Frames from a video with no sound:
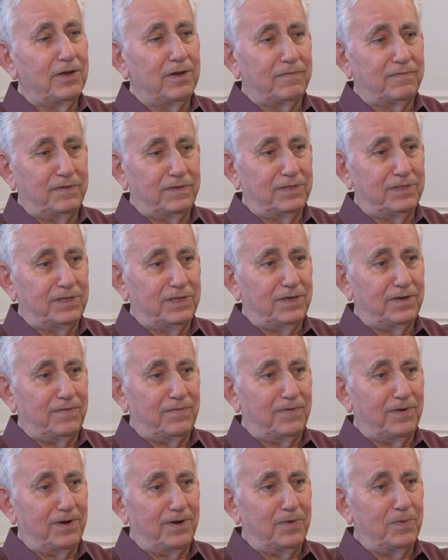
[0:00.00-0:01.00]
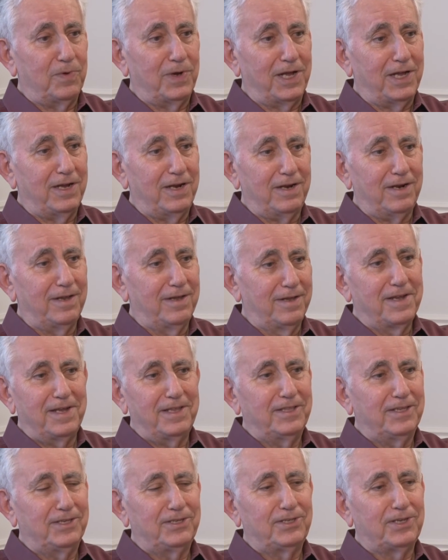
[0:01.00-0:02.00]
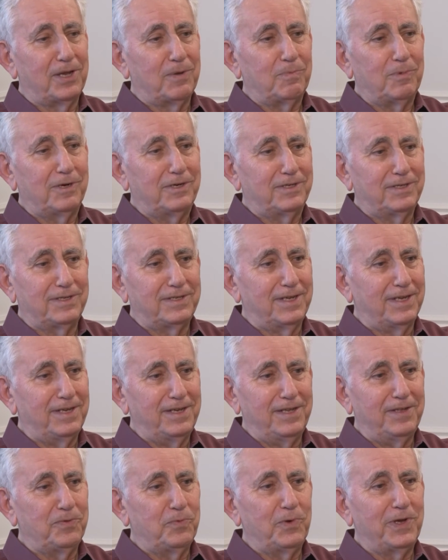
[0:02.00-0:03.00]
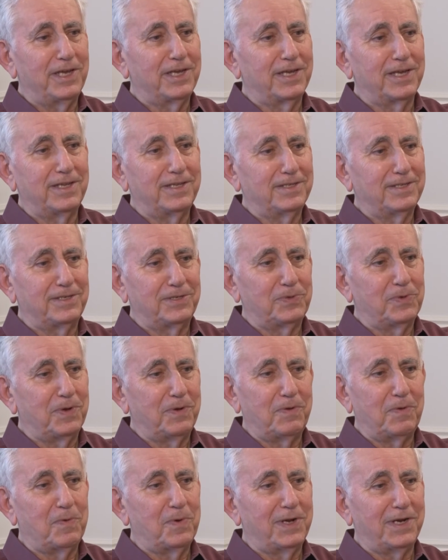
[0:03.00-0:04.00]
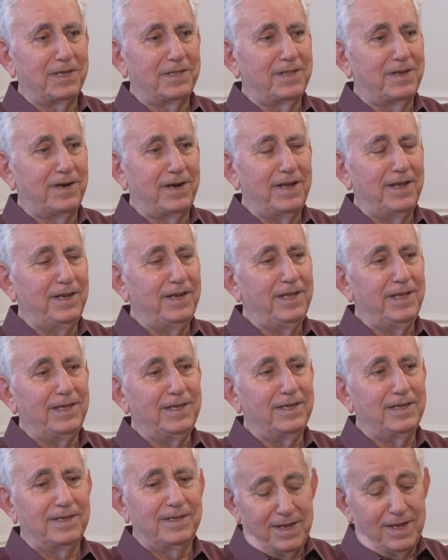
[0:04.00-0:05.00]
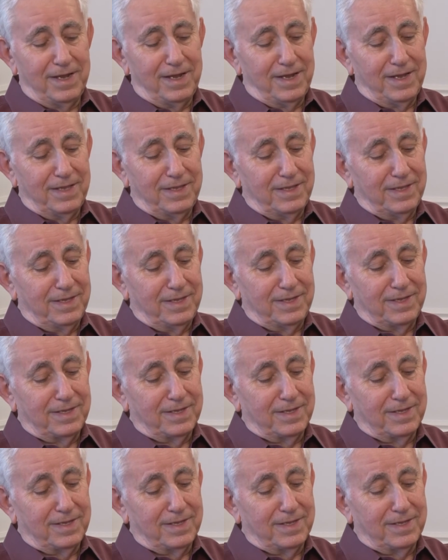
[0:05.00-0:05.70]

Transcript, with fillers: officer for a while in the summers and in the weekends when we were training, and